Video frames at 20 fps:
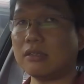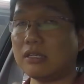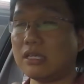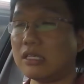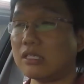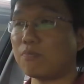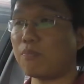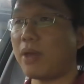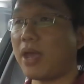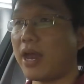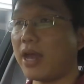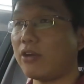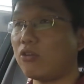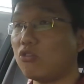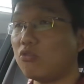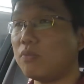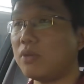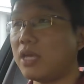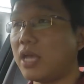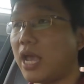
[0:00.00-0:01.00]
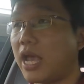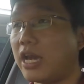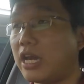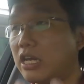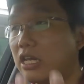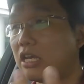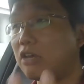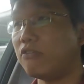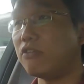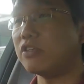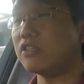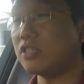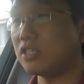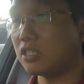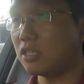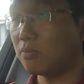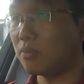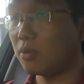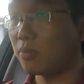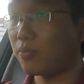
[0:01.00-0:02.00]
his pair to me at an
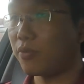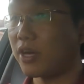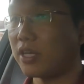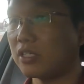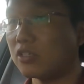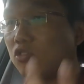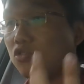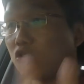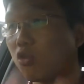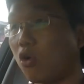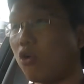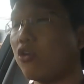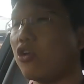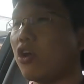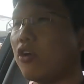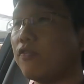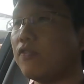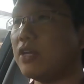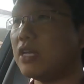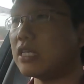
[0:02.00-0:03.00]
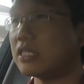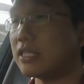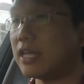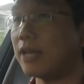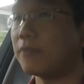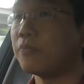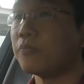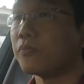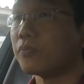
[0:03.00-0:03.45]
irresistible price. The story of it is that